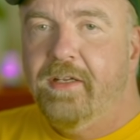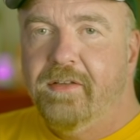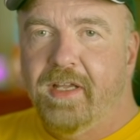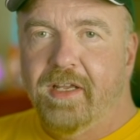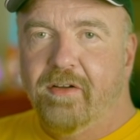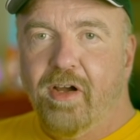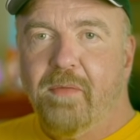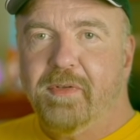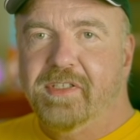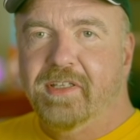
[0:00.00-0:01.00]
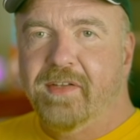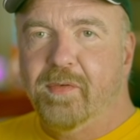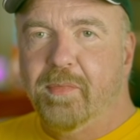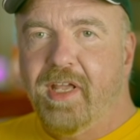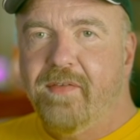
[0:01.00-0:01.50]
They accomplish that
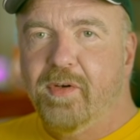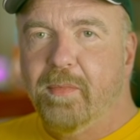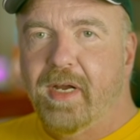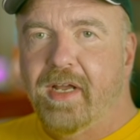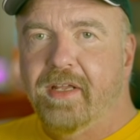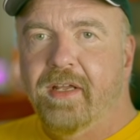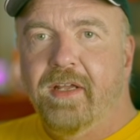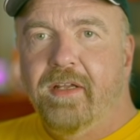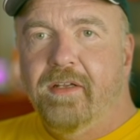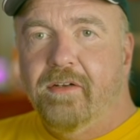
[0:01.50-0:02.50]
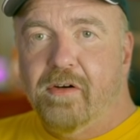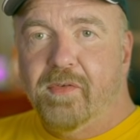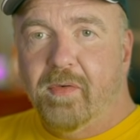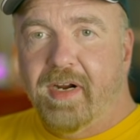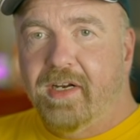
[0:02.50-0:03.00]
different behavior by
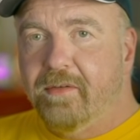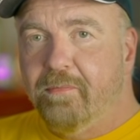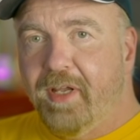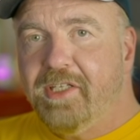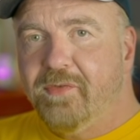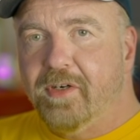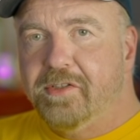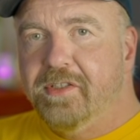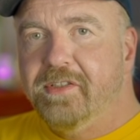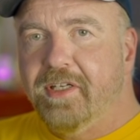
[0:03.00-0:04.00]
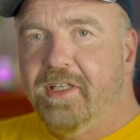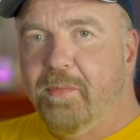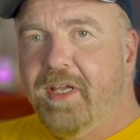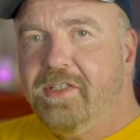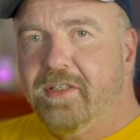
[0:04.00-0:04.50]
overriding base functions in the
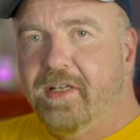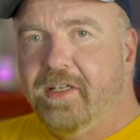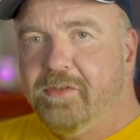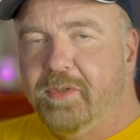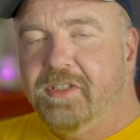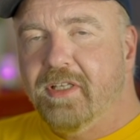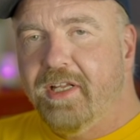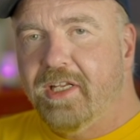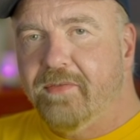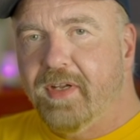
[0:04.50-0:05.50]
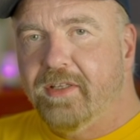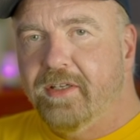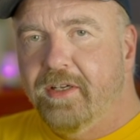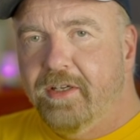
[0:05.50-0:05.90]
base class, which is lighting event.